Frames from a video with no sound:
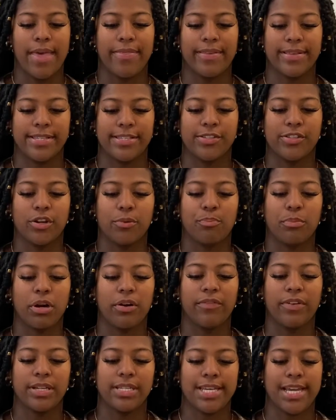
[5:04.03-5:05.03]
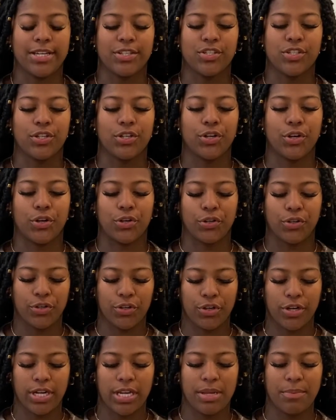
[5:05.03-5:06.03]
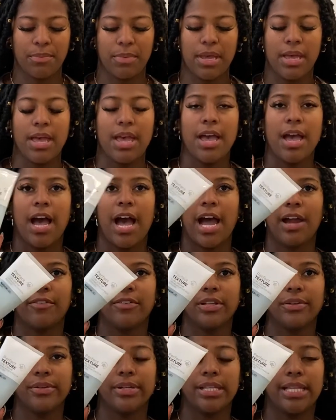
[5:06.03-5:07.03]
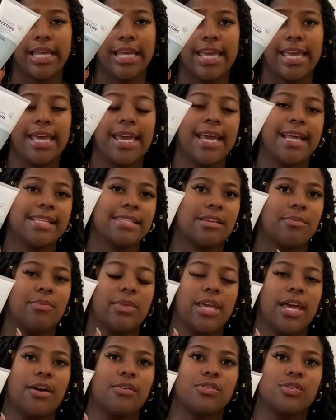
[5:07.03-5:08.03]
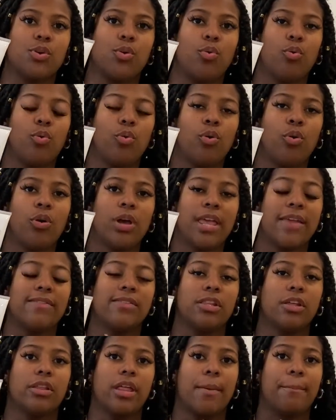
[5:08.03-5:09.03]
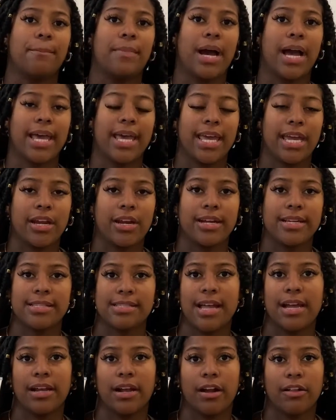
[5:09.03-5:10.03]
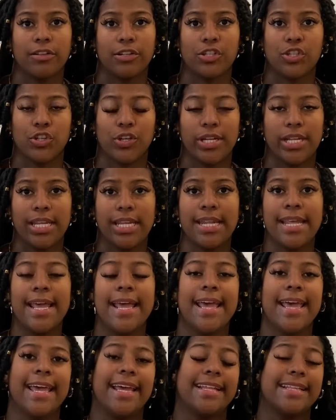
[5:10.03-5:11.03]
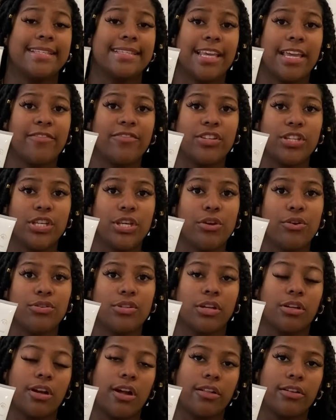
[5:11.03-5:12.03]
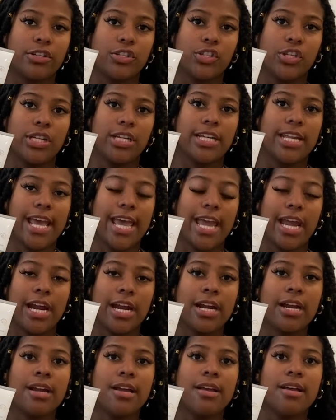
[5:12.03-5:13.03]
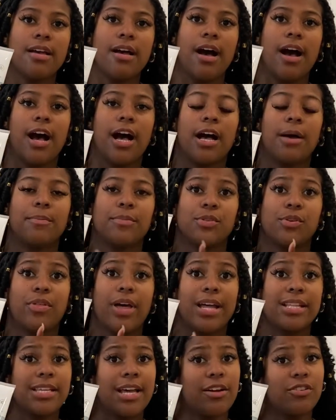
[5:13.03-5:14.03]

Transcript: this is their perfect texture curl cream. I really like it. And something else cool, even though that my hair is not color treated, it's safe to use on color treated hair. So that's